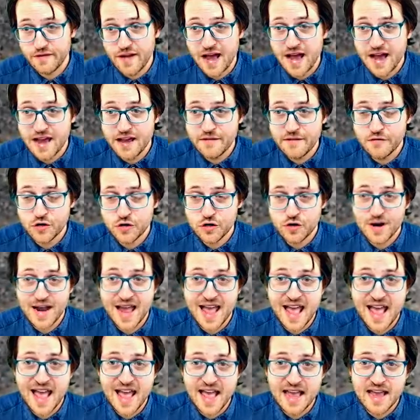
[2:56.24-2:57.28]
five or your
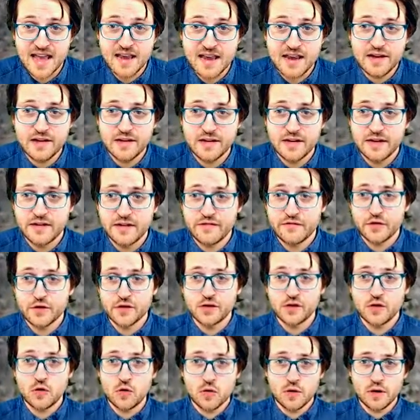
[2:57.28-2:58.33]
A
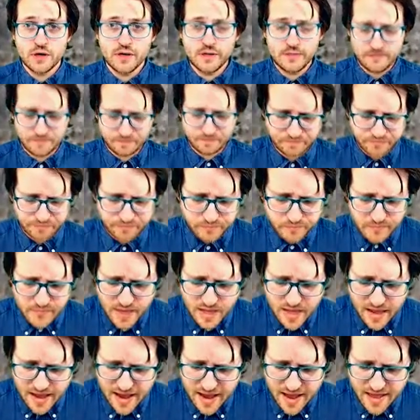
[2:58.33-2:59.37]
inverted chord.
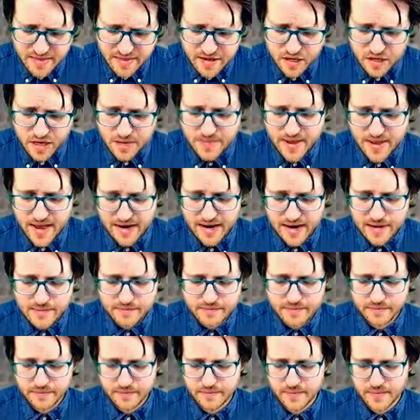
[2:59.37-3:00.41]
And then you come back
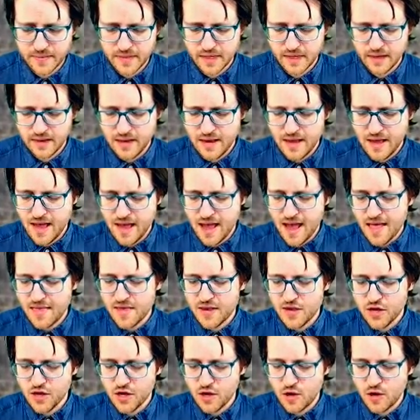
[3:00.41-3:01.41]
up. And then